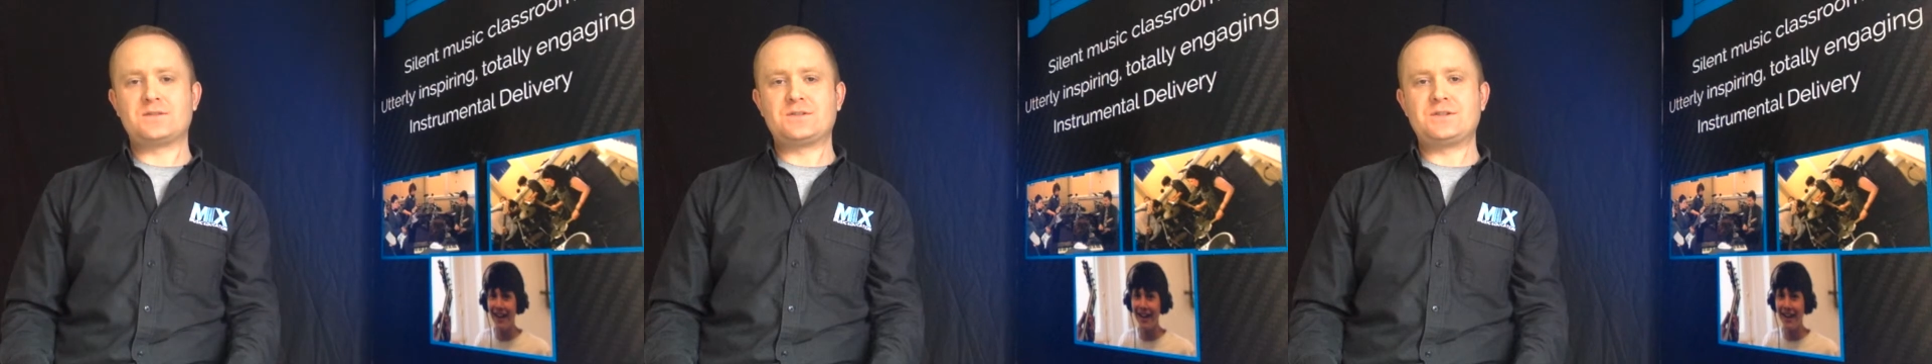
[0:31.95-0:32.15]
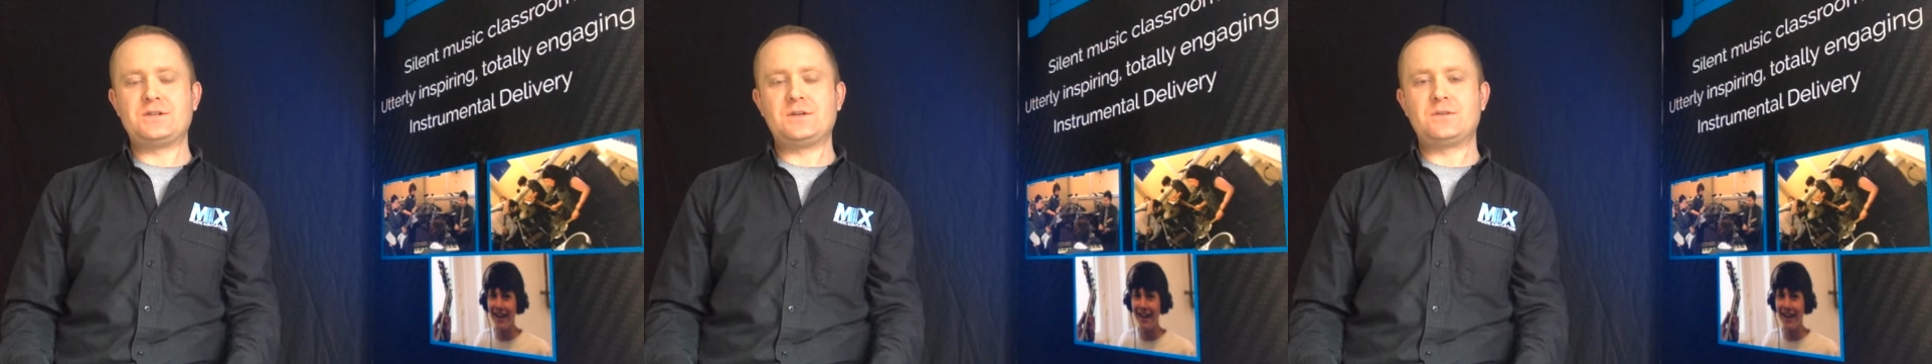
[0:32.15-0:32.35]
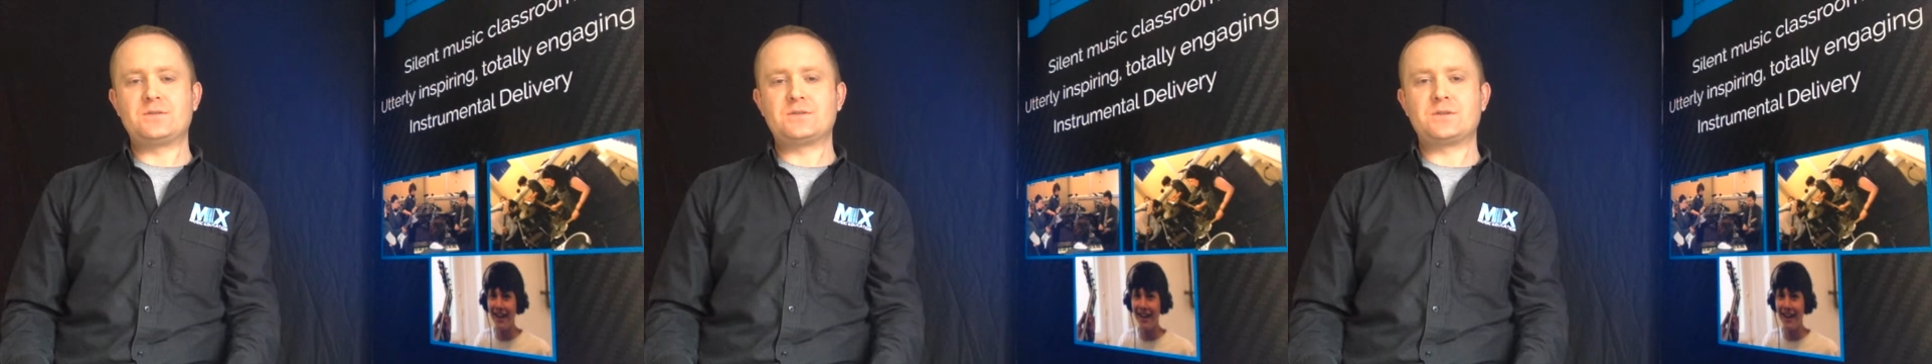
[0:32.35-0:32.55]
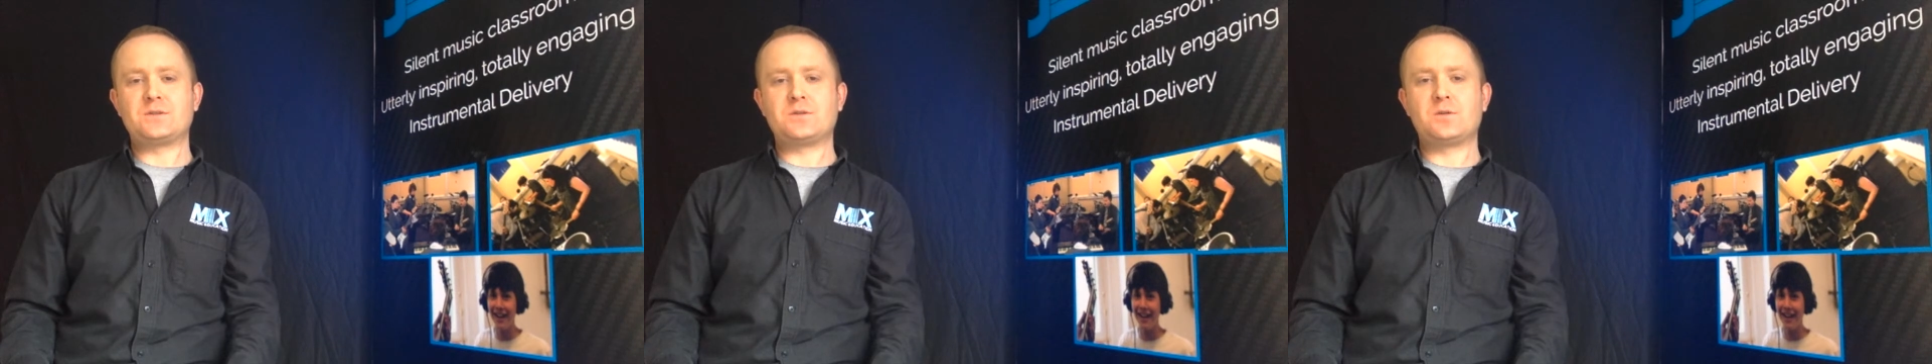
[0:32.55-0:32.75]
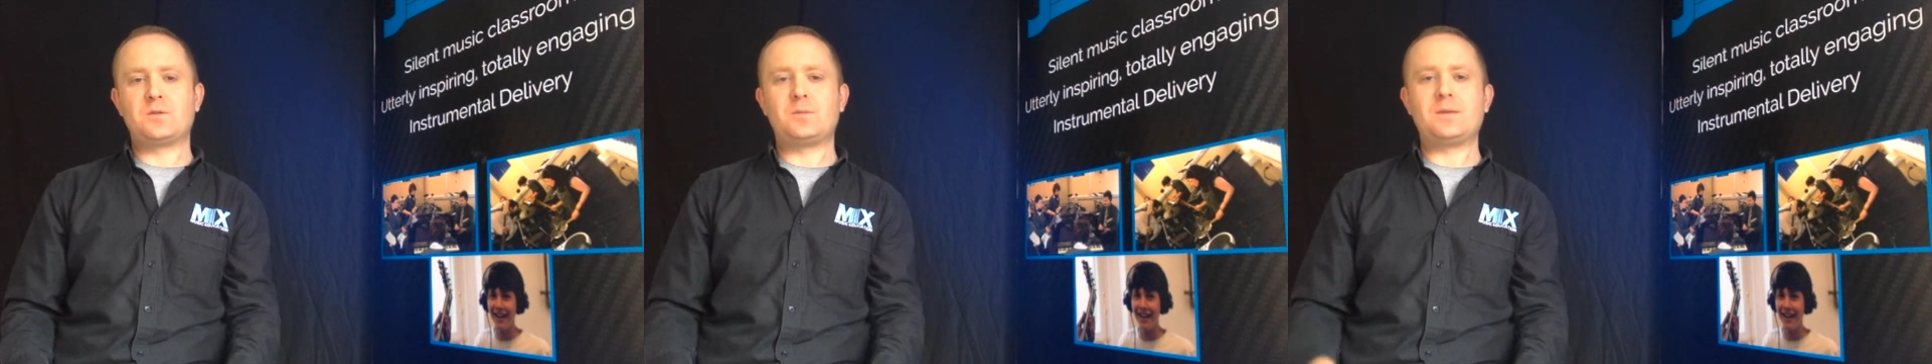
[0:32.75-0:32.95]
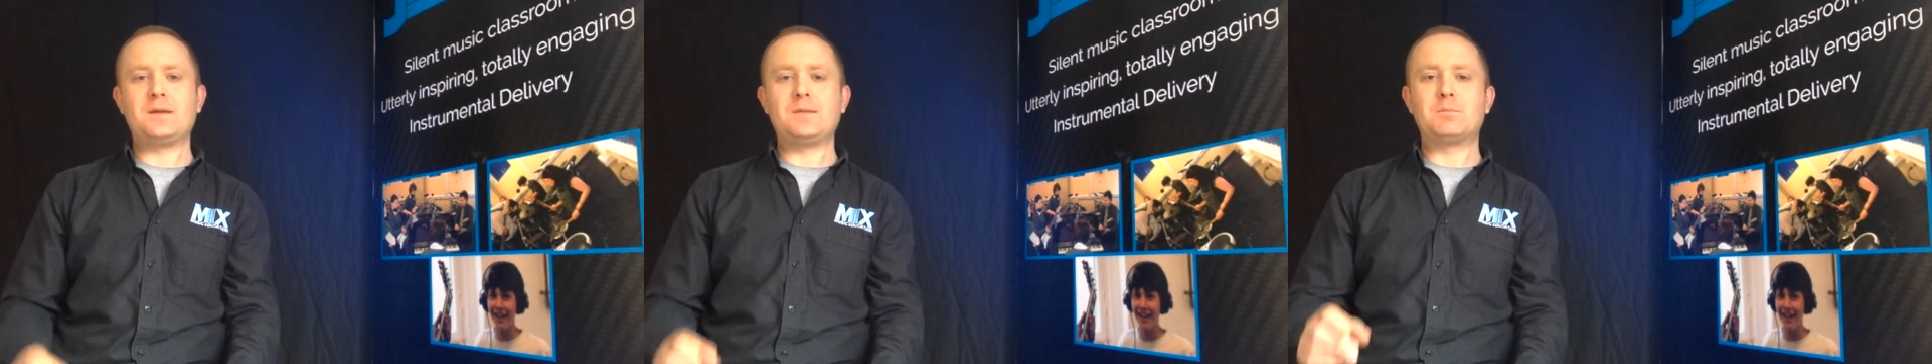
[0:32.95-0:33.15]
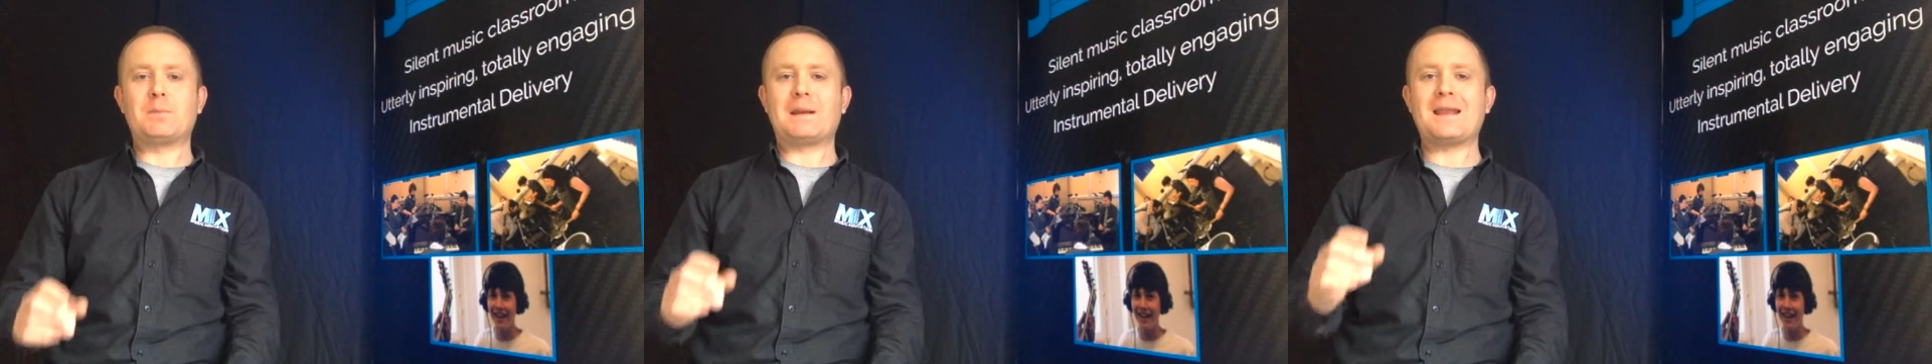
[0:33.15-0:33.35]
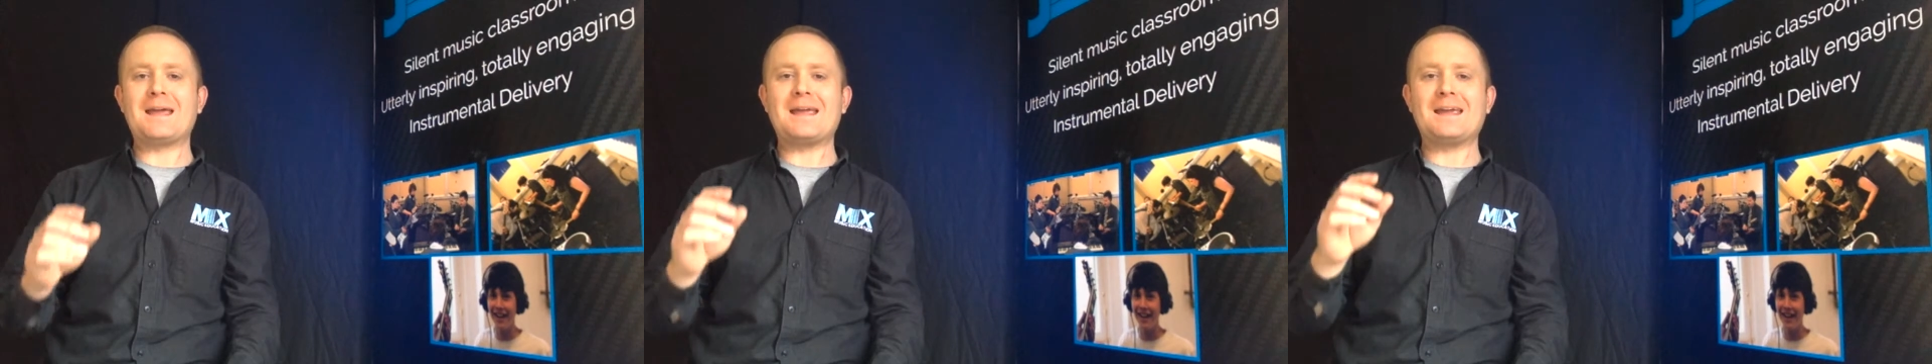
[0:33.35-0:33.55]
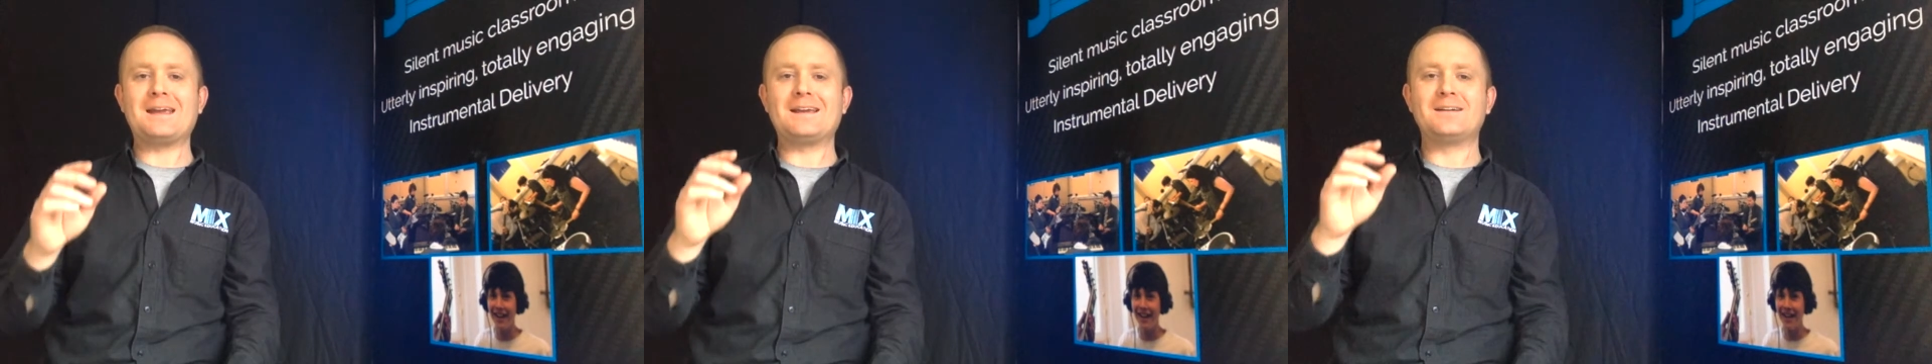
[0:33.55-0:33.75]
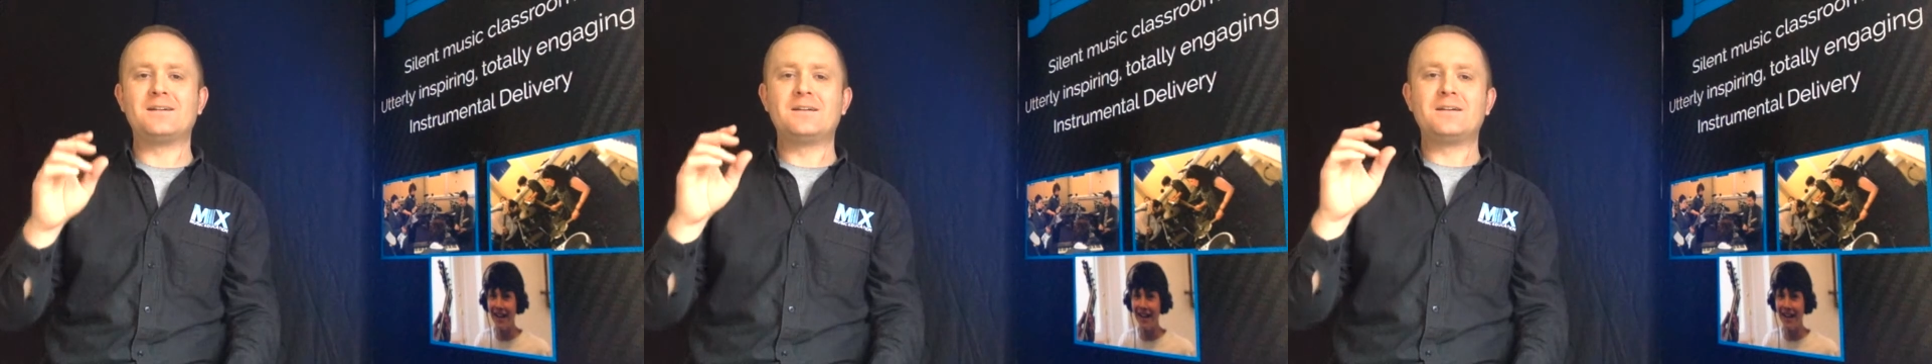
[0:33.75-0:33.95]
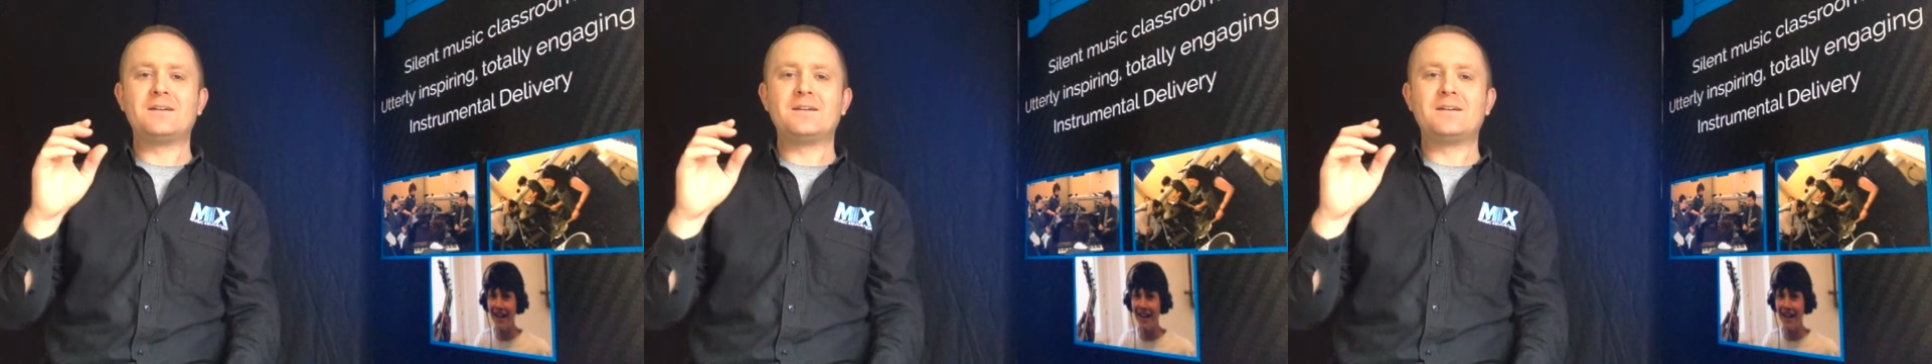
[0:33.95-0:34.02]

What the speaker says: students who had been playing